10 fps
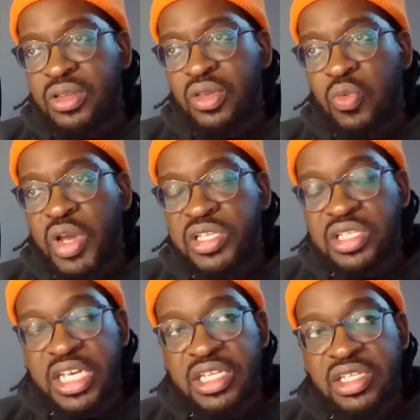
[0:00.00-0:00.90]
the
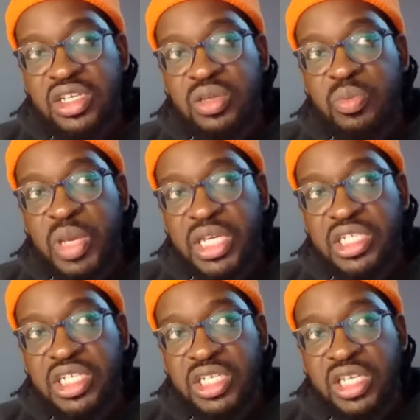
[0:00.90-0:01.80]
West Indian
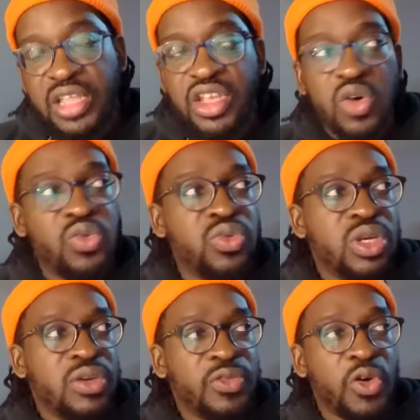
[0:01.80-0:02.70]
pitches, I know
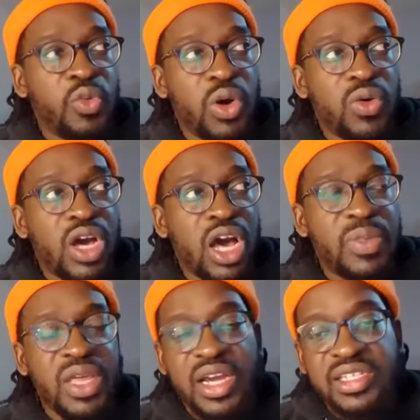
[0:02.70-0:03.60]
for a World Cup,
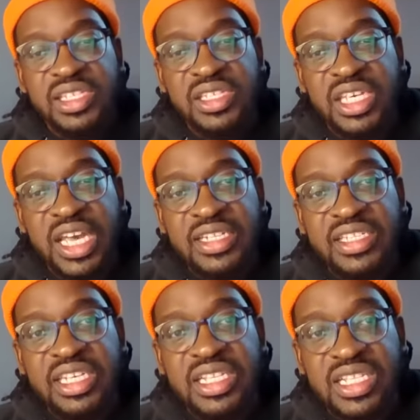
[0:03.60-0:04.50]
the ICC has
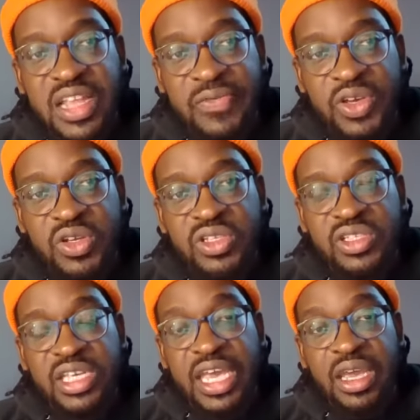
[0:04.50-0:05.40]
significant
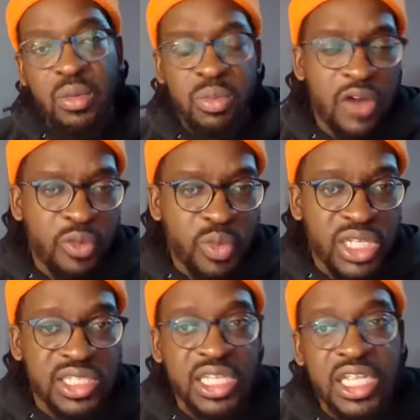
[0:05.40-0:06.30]
say, apart from when
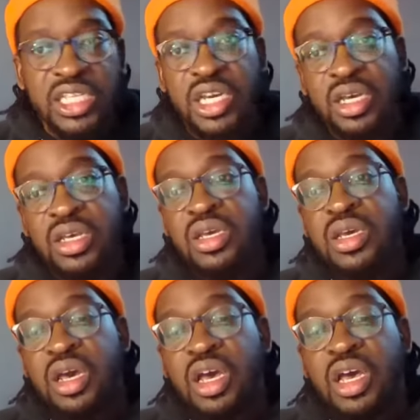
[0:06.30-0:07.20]
it's in India,
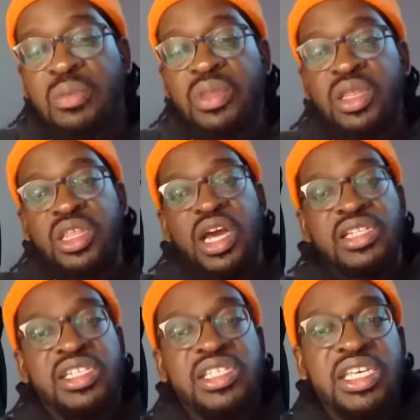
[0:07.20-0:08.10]
the
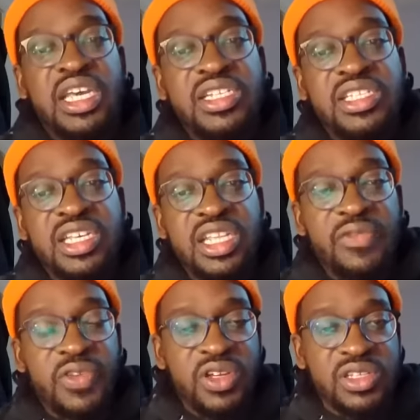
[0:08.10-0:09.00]
ICC has
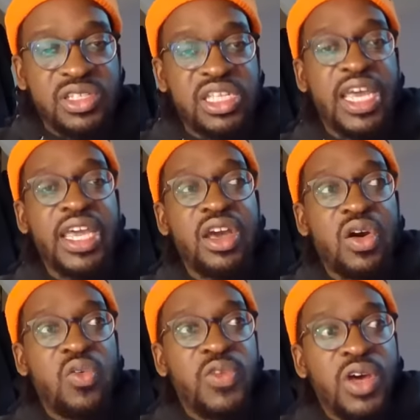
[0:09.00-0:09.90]
significant say
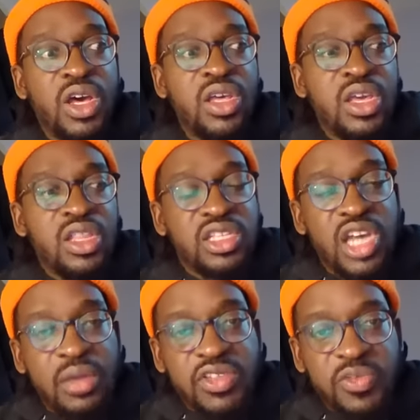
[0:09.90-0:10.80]
over the
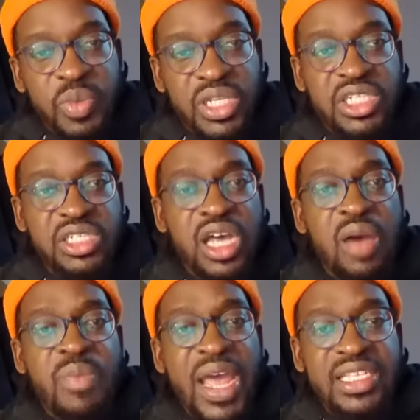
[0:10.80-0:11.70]
types of pitches that
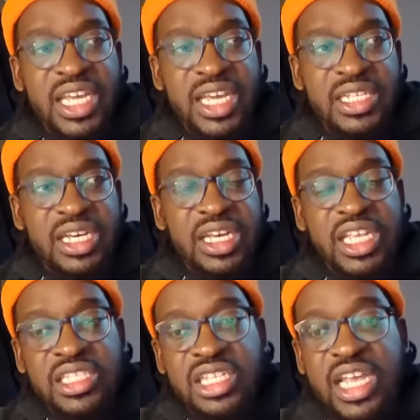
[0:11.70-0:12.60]
are mandated at an
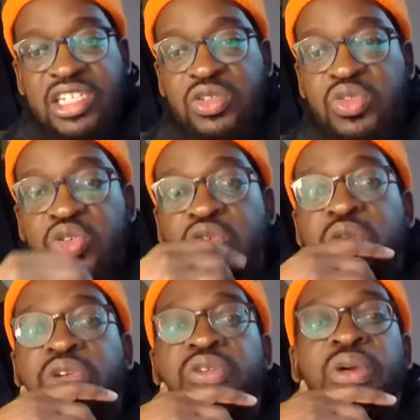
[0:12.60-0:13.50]
international
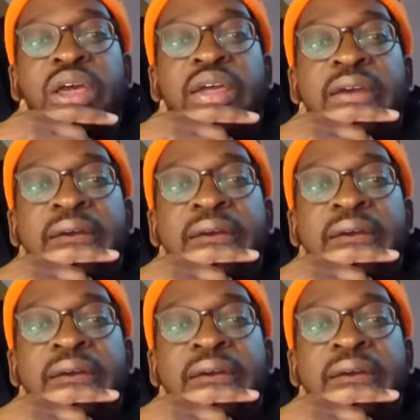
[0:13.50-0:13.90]
tournament, right?